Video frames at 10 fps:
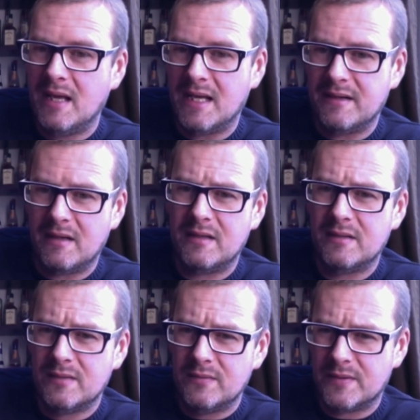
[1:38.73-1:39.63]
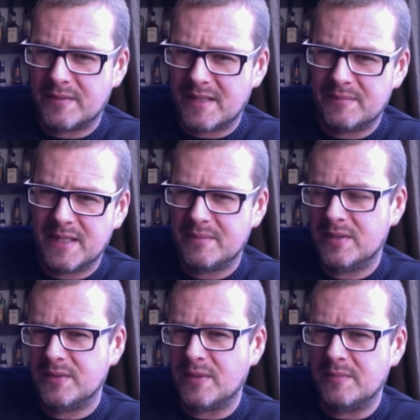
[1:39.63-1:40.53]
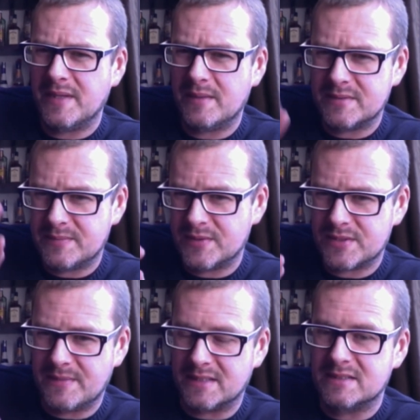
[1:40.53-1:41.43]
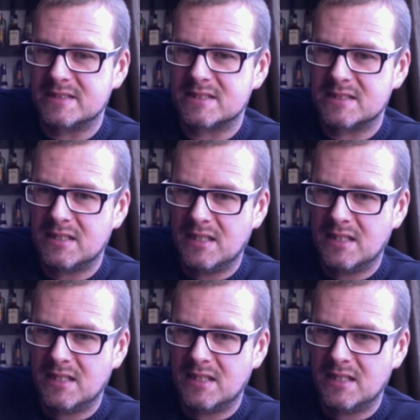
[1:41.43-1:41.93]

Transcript: And oh, what about people who won't be able to push the buttons?